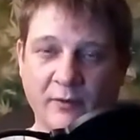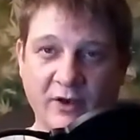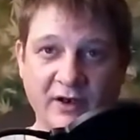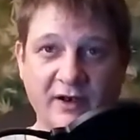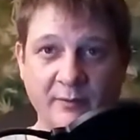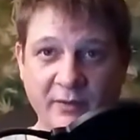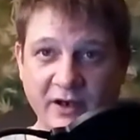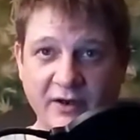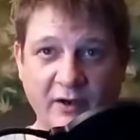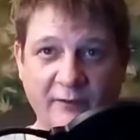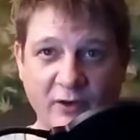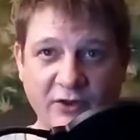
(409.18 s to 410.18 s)
It can be
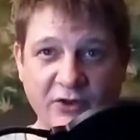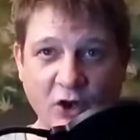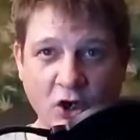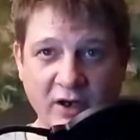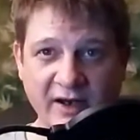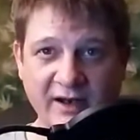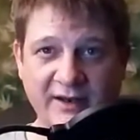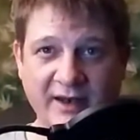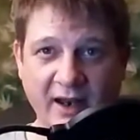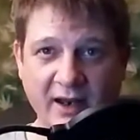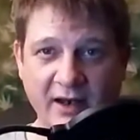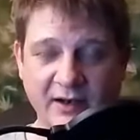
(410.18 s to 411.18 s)
there for 30
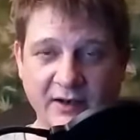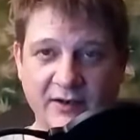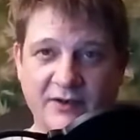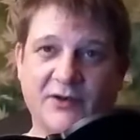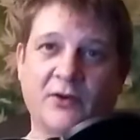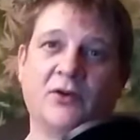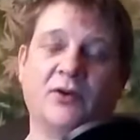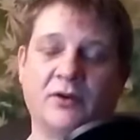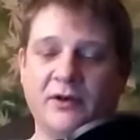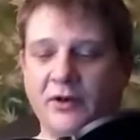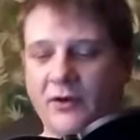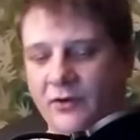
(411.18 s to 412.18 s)
days. So,
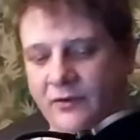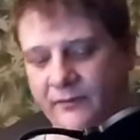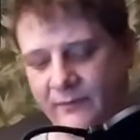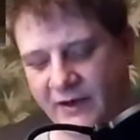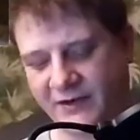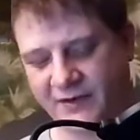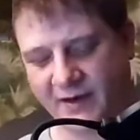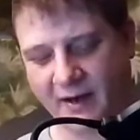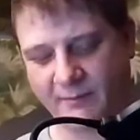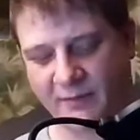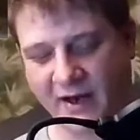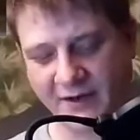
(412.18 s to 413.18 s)
you know,
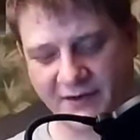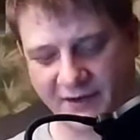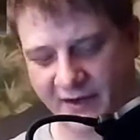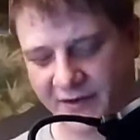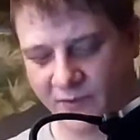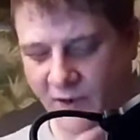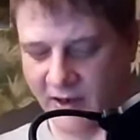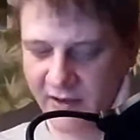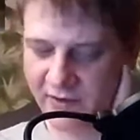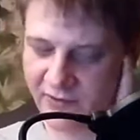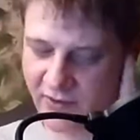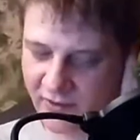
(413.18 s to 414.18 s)
I'm guessing that's
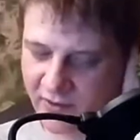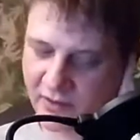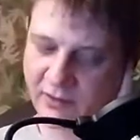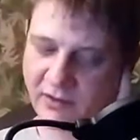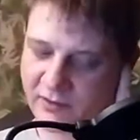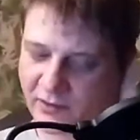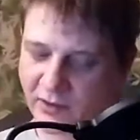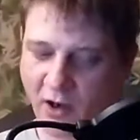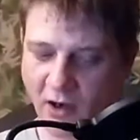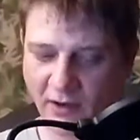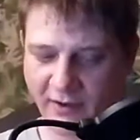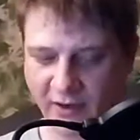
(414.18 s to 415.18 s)
why the
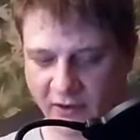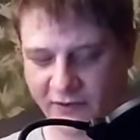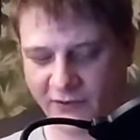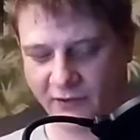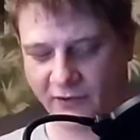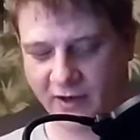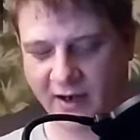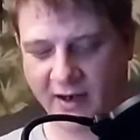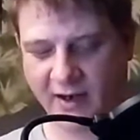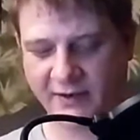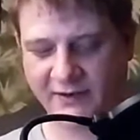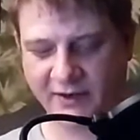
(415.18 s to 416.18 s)
law in Arizona
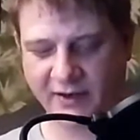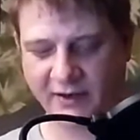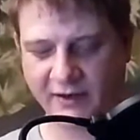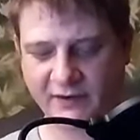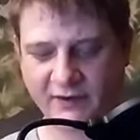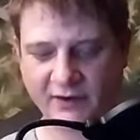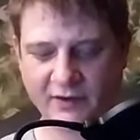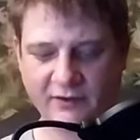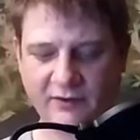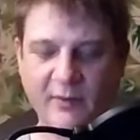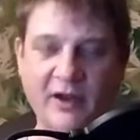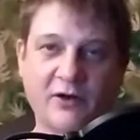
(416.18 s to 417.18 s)
has in it,
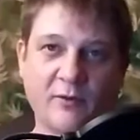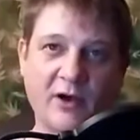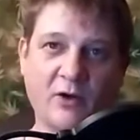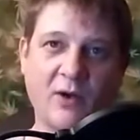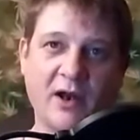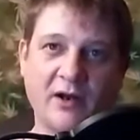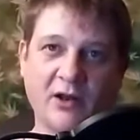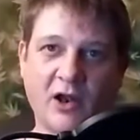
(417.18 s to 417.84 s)
the medical marijuana